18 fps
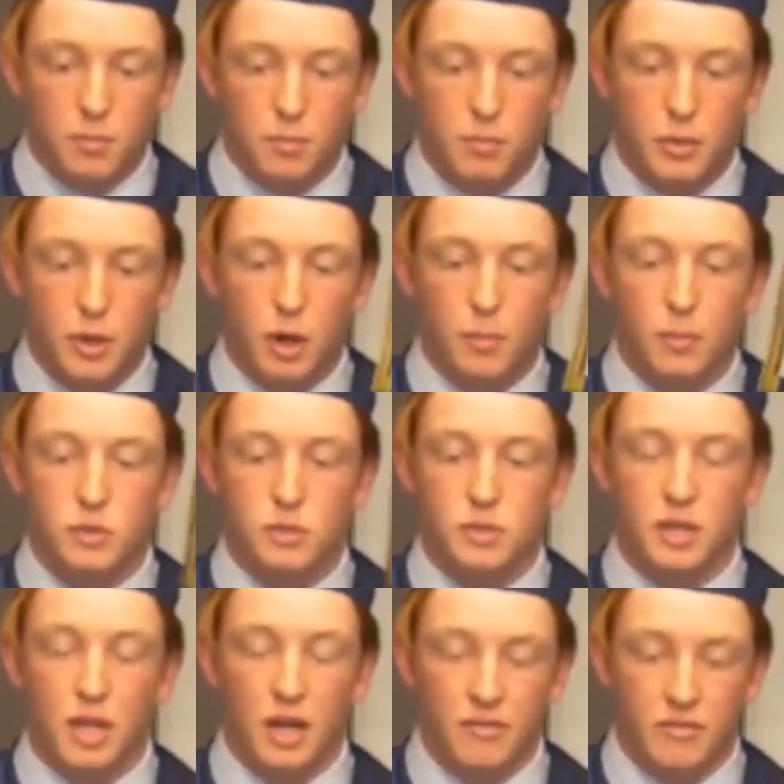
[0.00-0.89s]
but
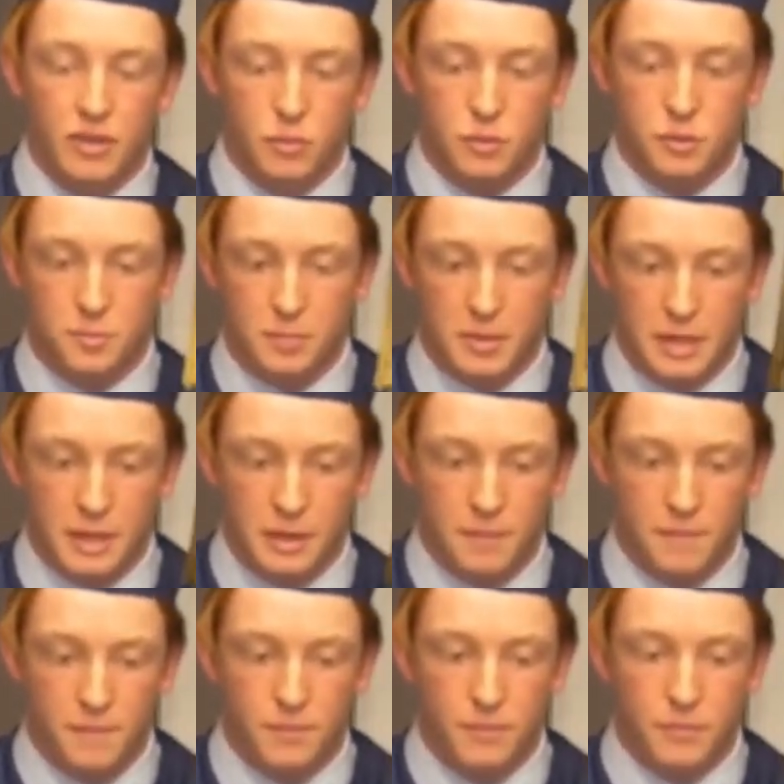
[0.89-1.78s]
almost none of it was
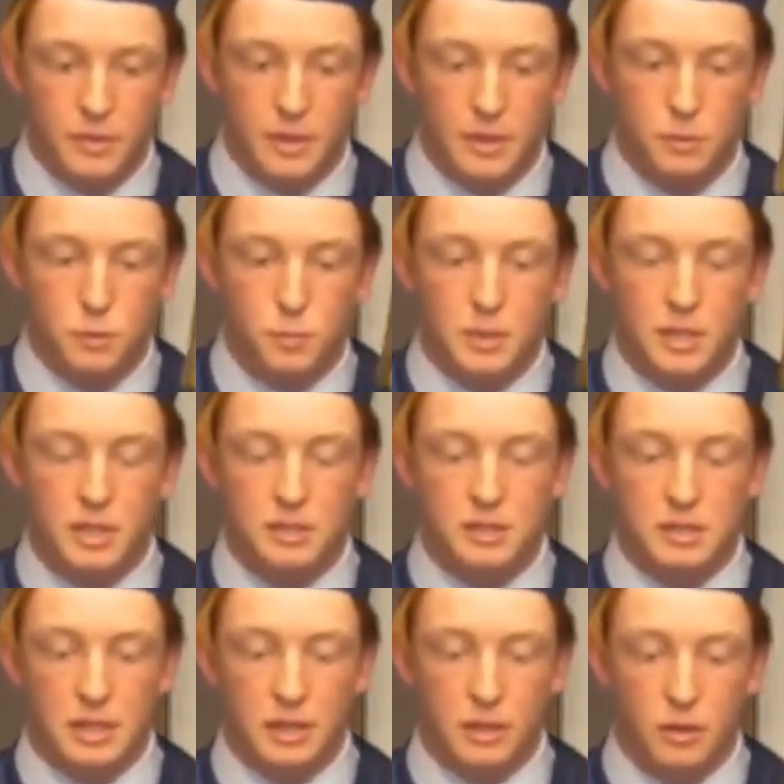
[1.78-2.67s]
me. It was
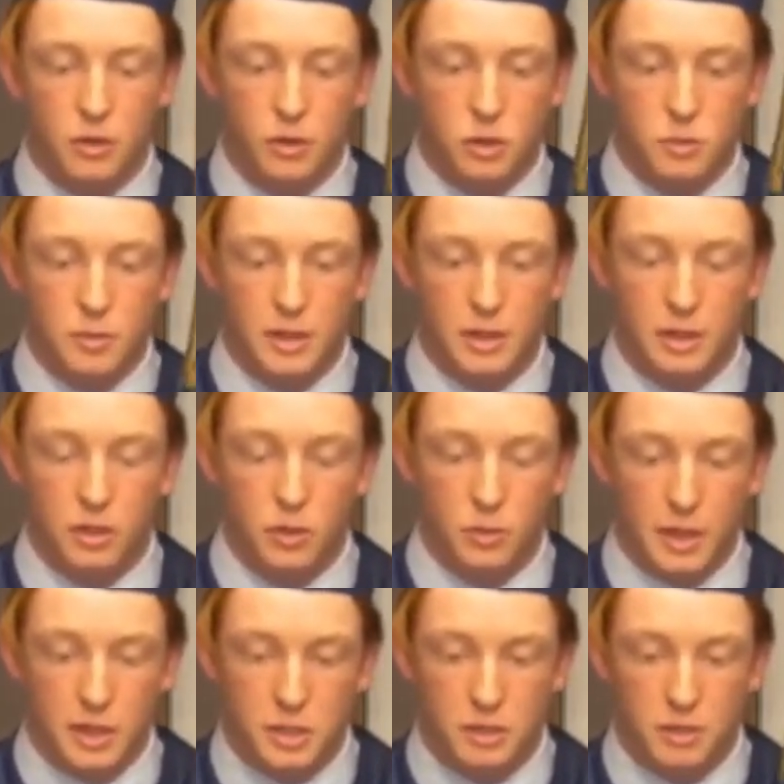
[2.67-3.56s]
because of the encouragement and
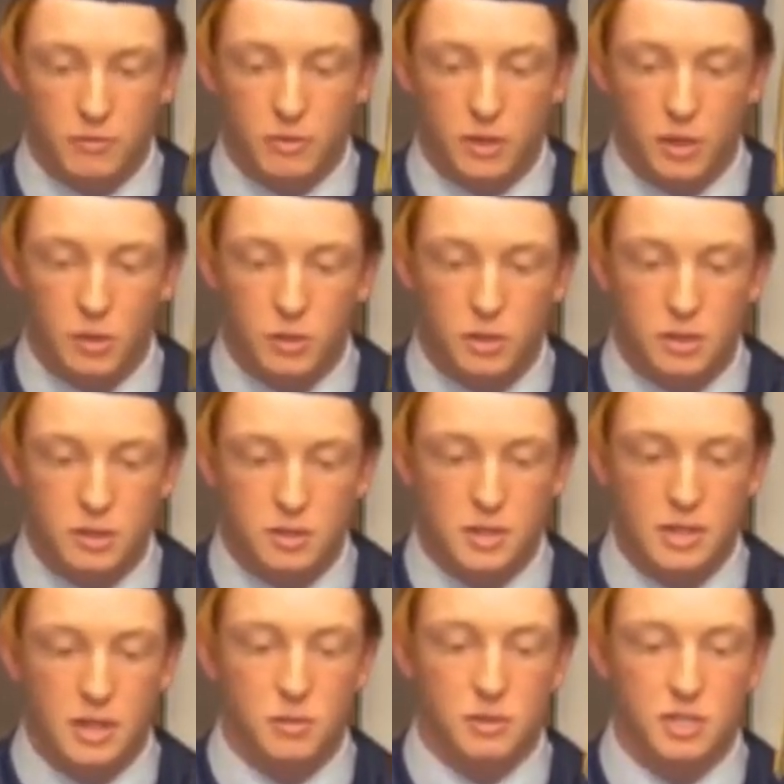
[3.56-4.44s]
correction of
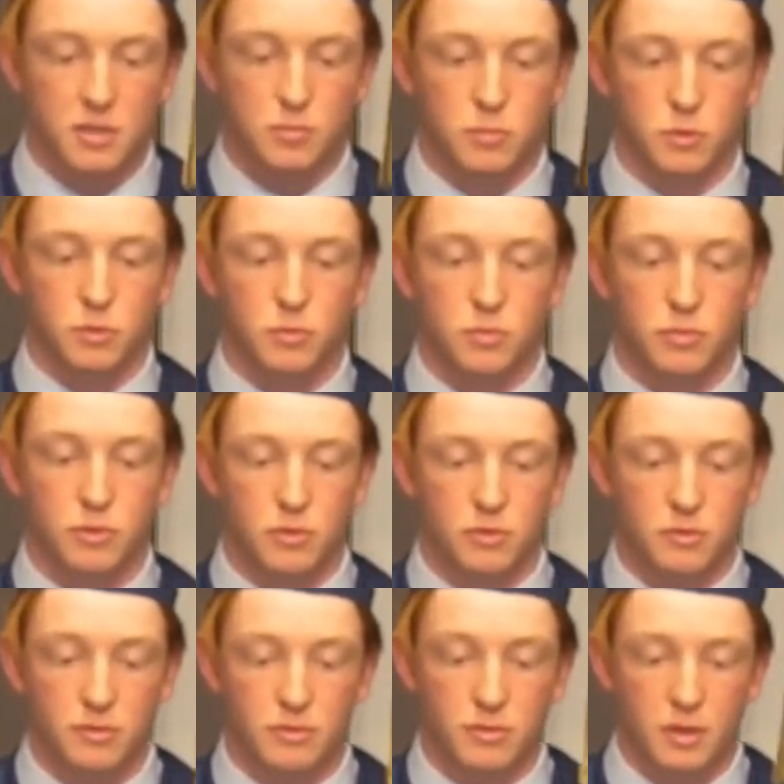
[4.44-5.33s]
coaches that I was able to
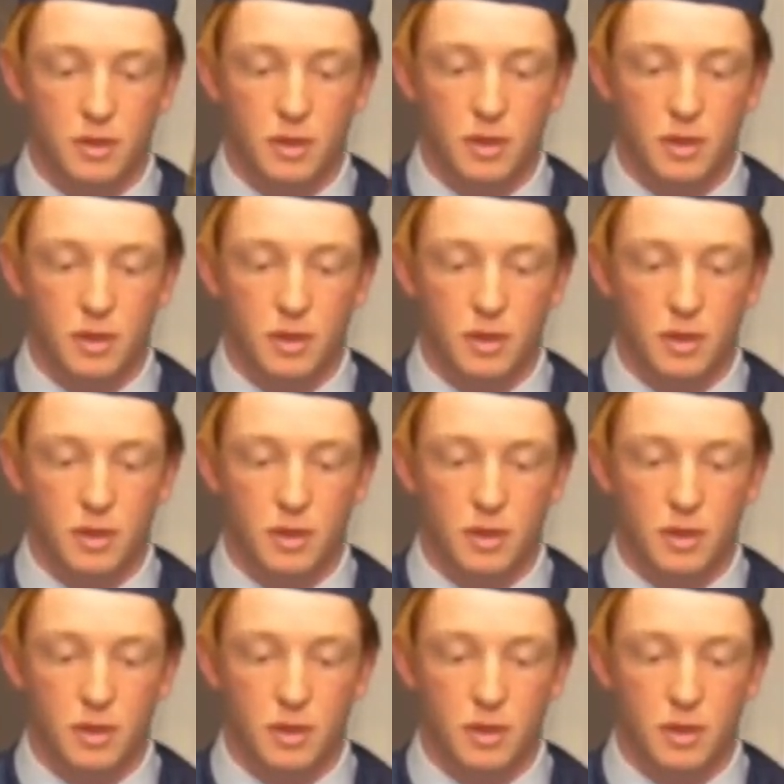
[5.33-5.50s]
improve.